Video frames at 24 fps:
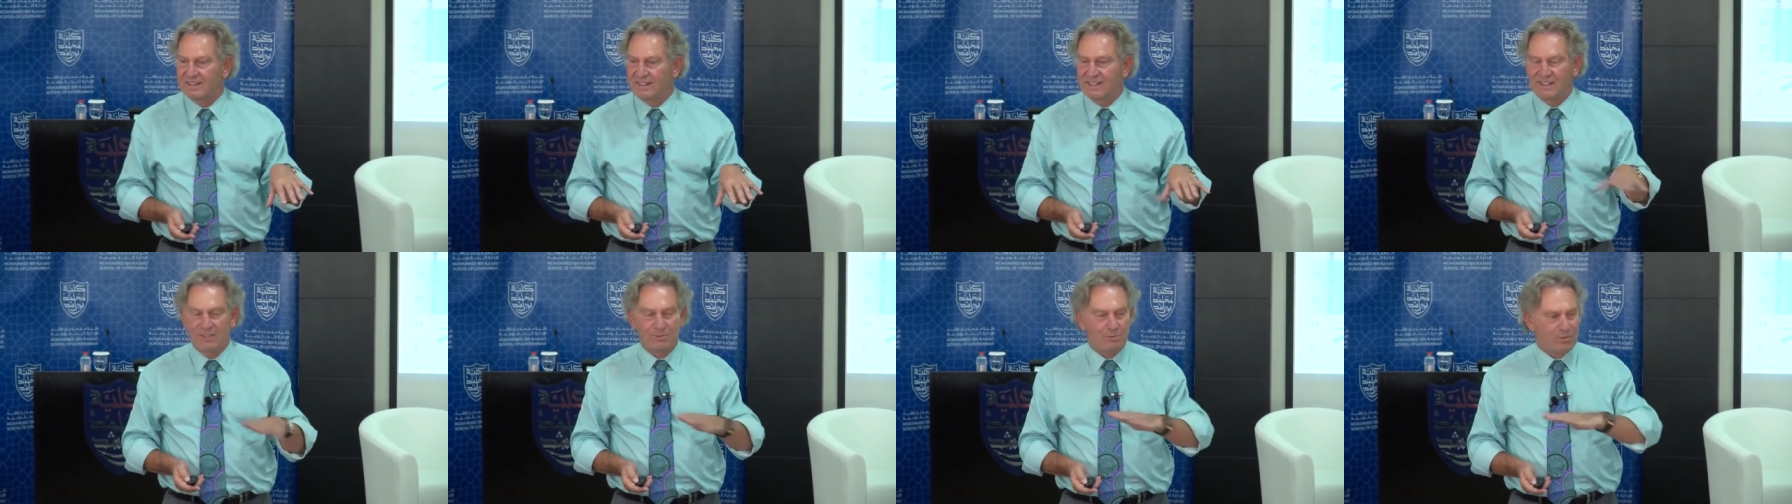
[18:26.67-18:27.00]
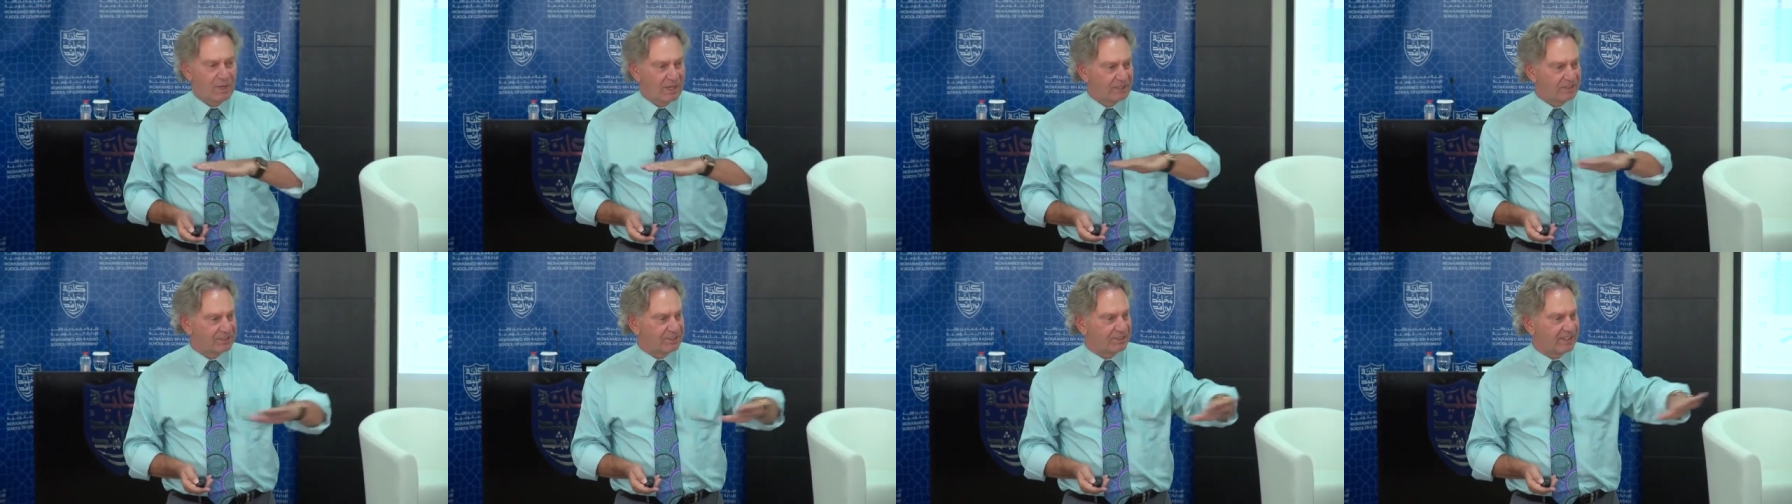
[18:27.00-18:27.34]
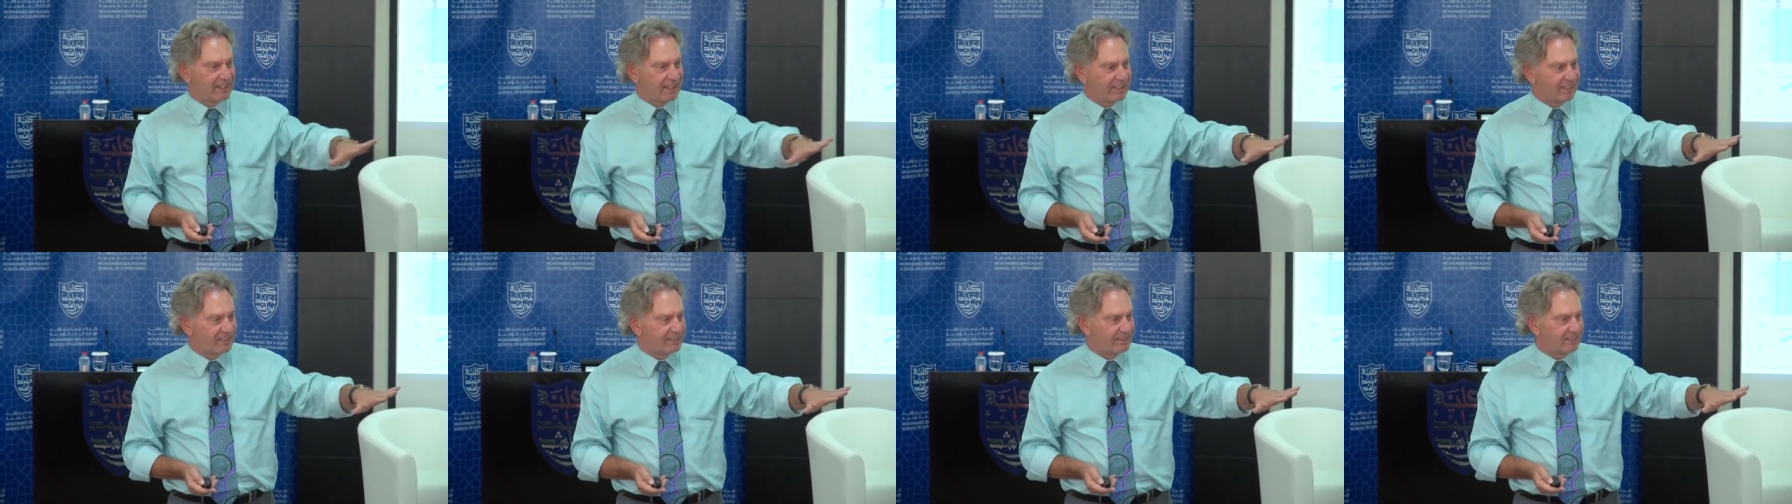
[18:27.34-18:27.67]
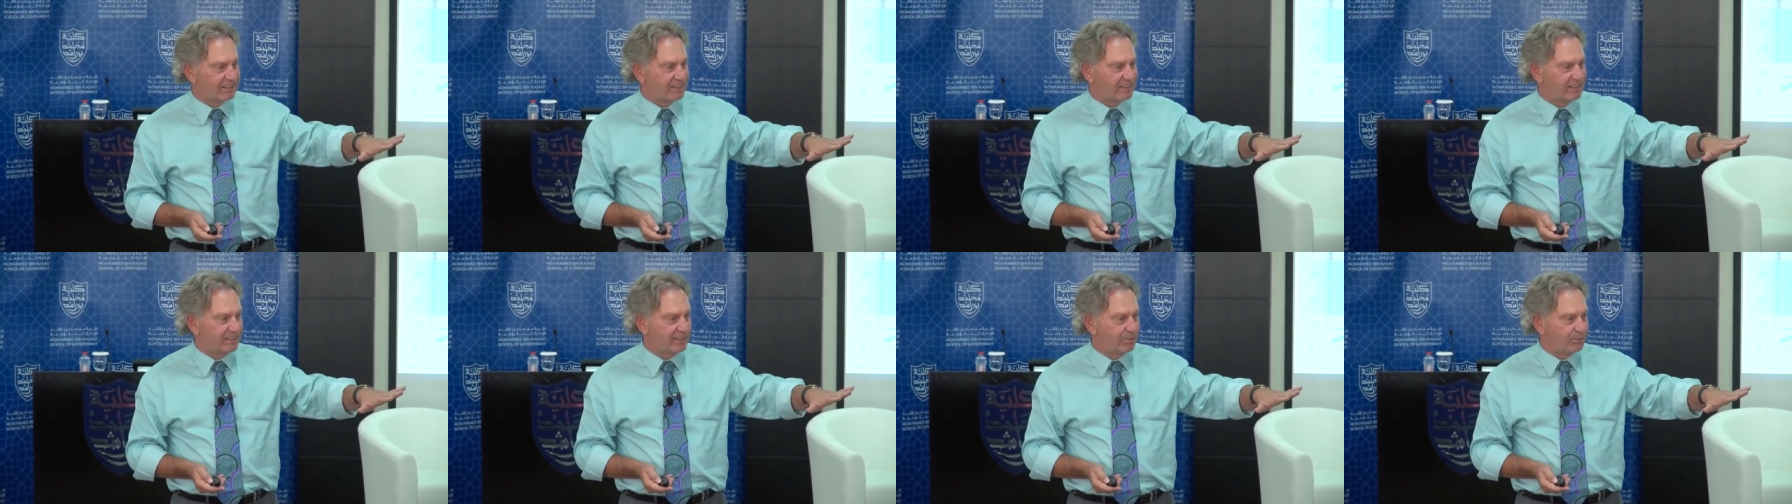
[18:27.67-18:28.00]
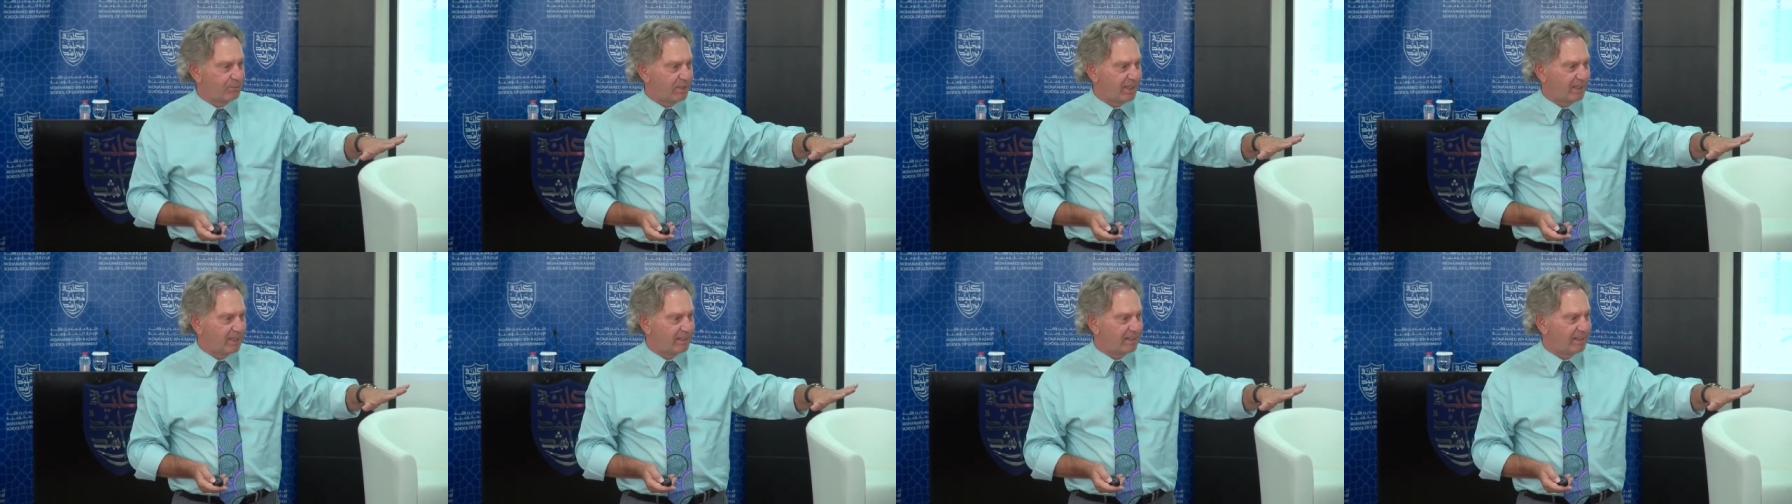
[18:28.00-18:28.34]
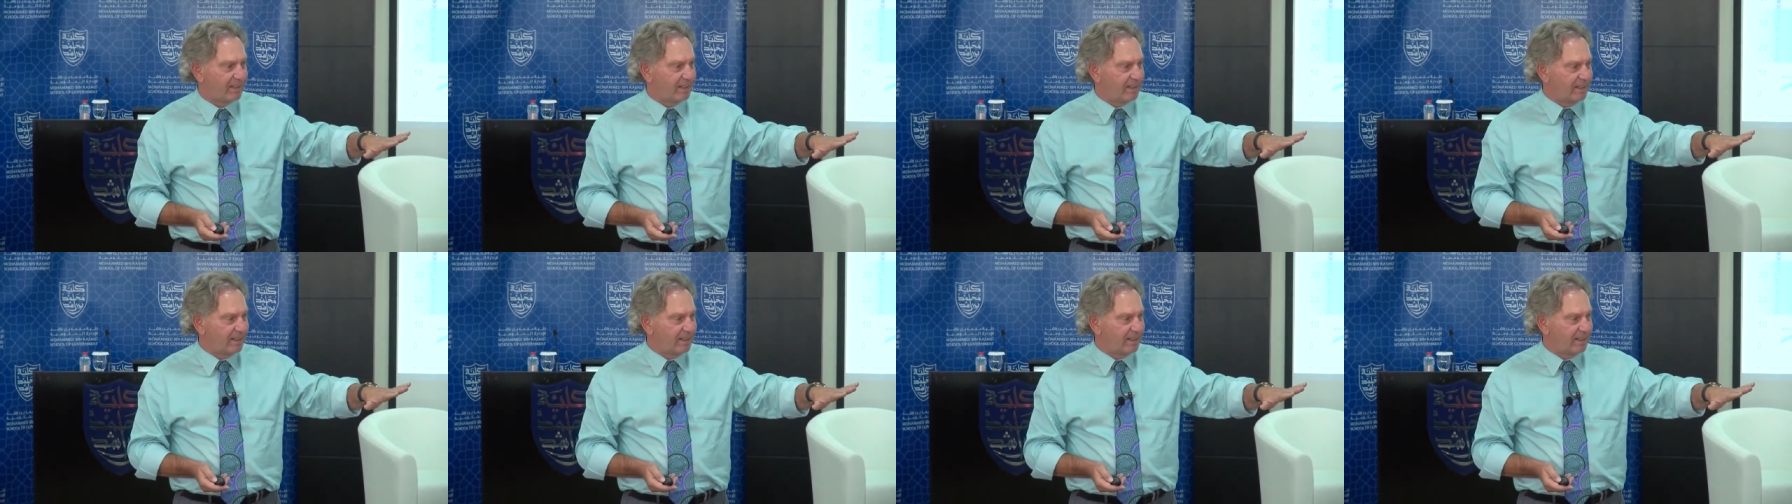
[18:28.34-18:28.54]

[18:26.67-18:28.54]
in a master I C T plan